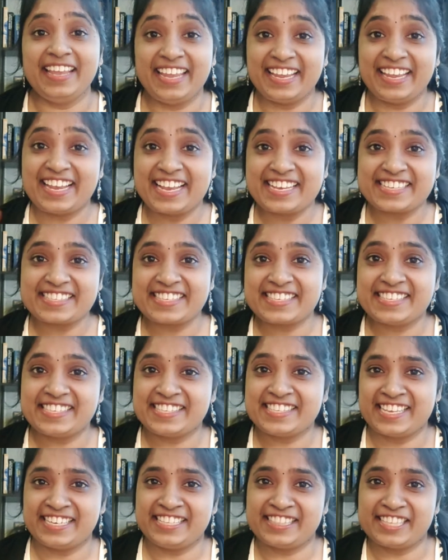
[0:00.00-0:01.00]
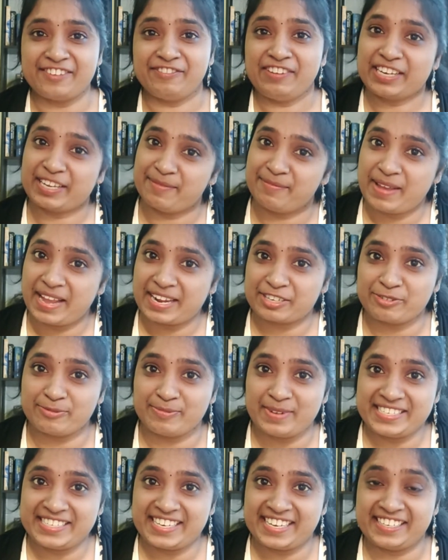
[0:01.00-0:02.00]
Hey guys, this is Anita. Welcome back to
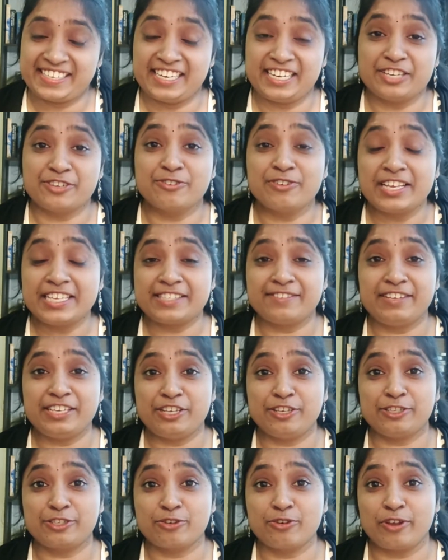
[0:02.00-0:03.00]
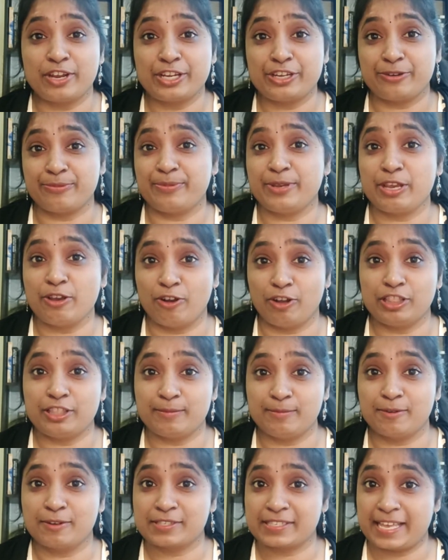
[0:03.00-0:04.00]
my channel. Today's video is going to be all the
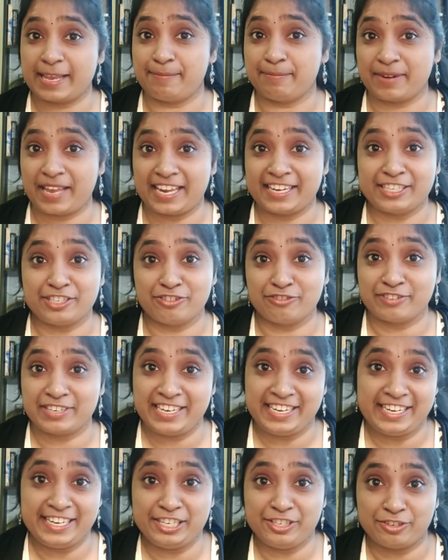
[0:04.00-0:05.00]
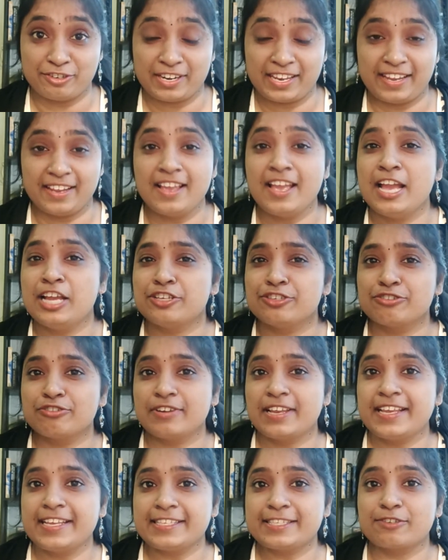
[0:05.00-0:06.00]
books I'm planning to read in July.
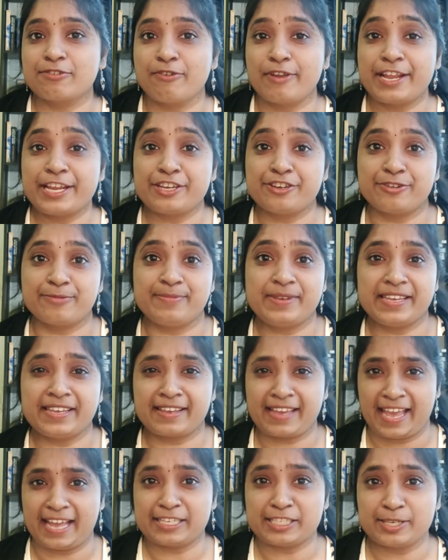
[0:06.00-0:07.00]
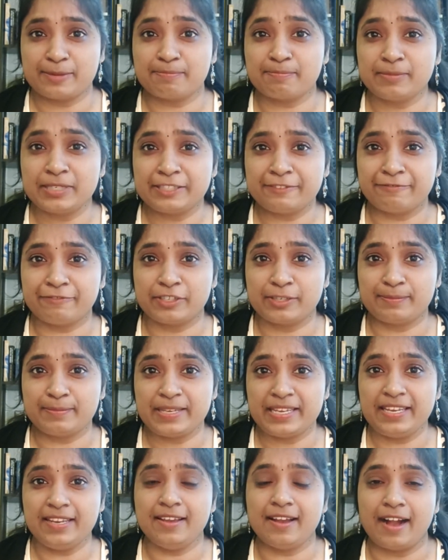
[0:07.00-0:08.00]
July is going to be catch-up month for
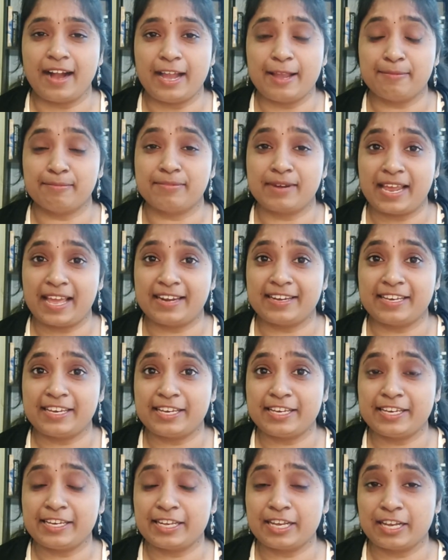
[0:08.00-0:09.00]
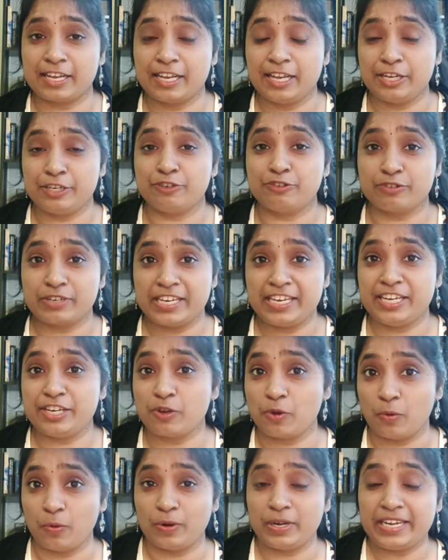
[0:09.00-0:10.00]
me. I'm planning to read
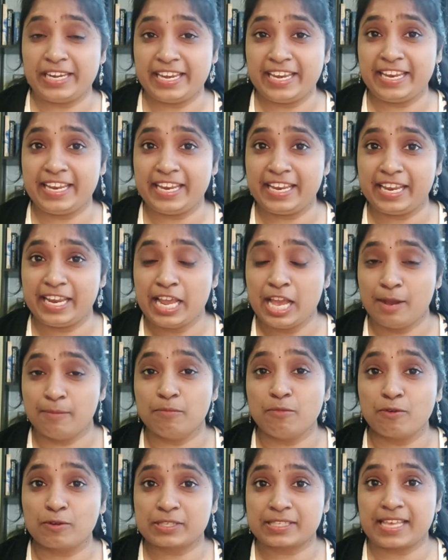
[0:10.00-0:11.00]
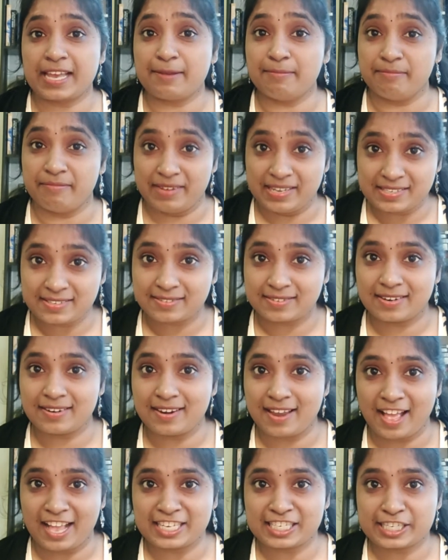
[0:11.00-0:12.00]
only books I missed in
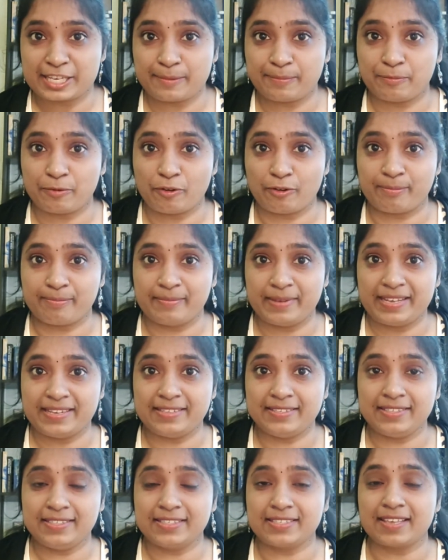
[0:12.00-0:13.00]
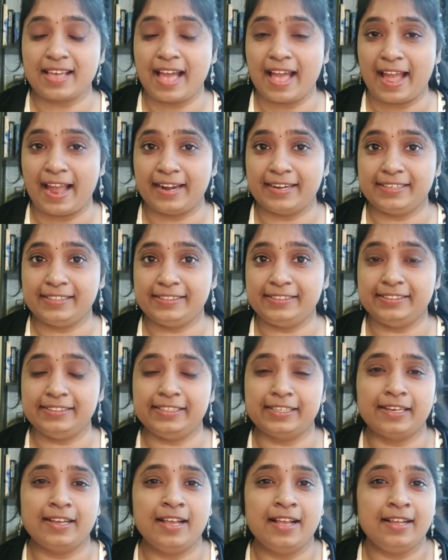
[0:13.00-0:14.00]
last couple of months
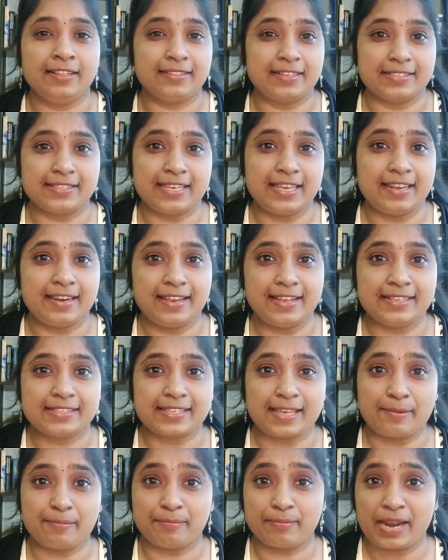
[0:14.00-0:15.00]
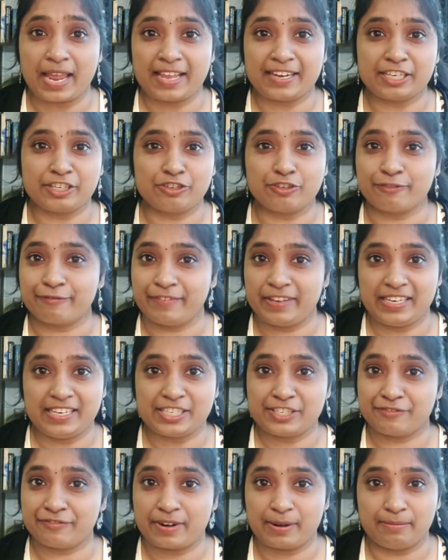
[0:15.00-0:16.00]
and the series I'm planning to
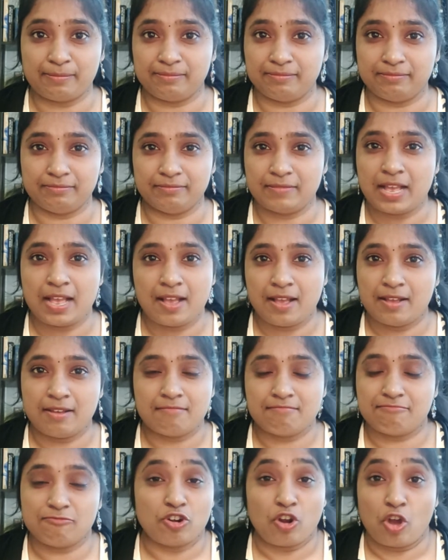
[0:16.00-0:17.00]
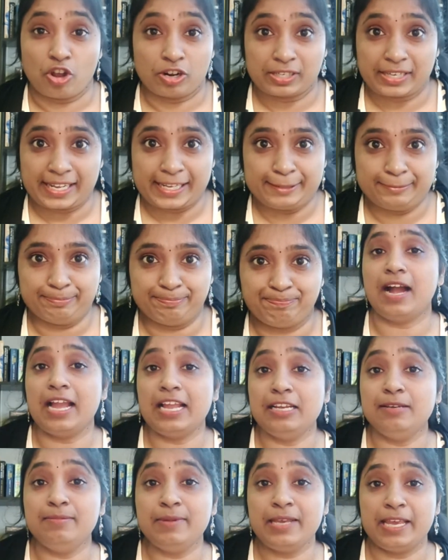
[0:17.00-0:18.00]
finish from long time.
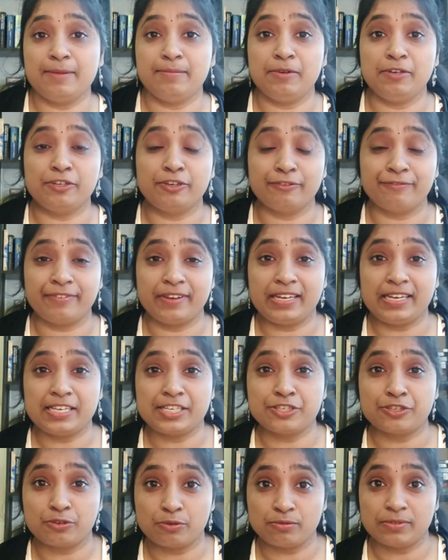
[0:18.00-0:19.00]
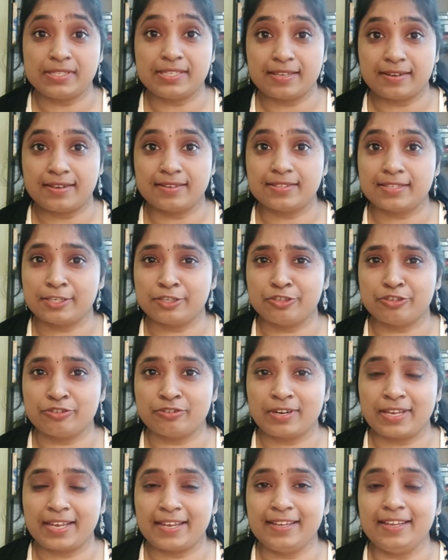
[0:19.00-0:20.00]
I'll be able to finish two series in
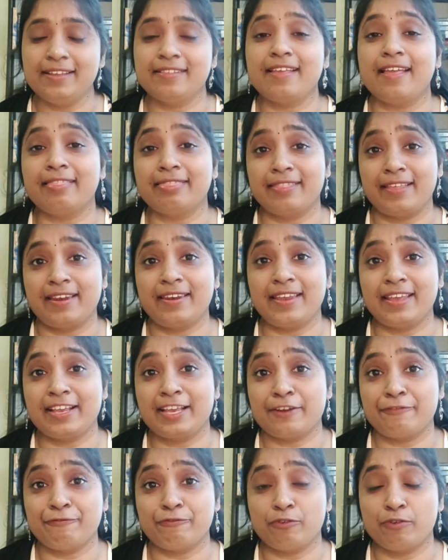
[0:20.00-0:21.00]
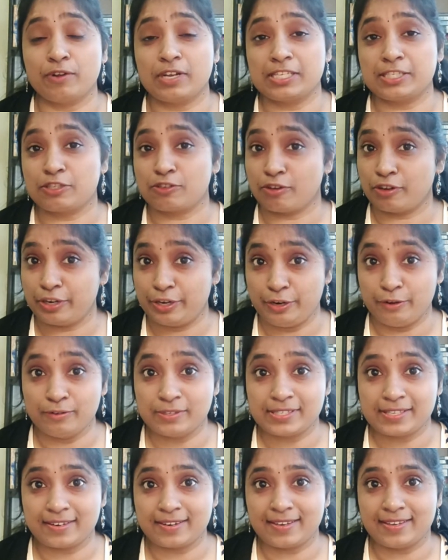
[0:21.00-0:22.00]
July and then I can focus on new
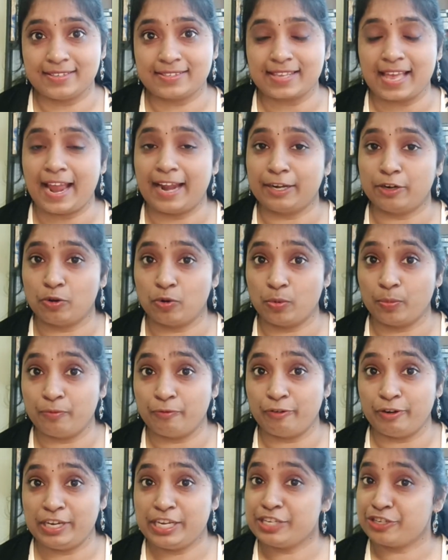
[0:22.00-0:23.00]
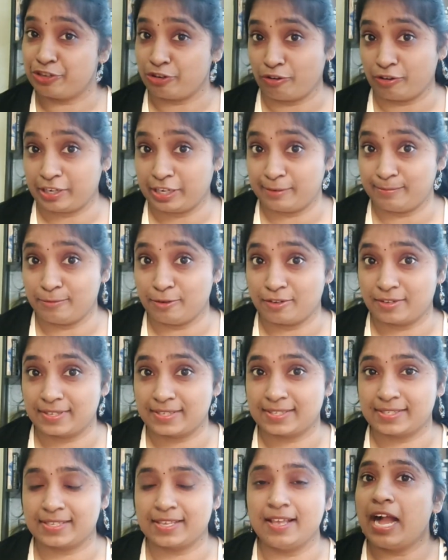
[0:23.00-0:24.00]
series and hopefully shorter books.